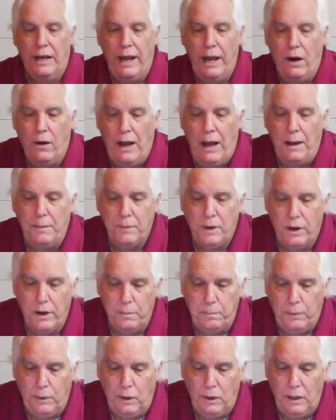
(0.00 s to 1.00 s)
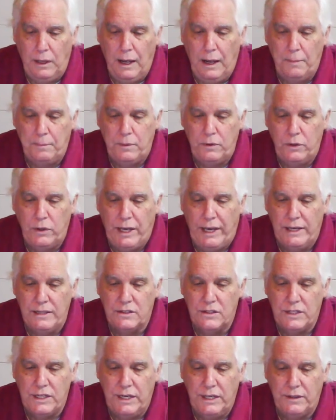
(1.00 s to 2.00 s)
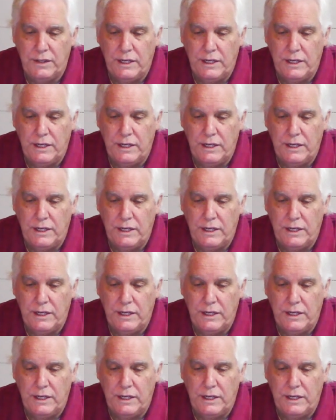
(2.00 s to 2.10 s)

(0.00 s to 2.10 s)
Now I'm going to pull up, and you can't see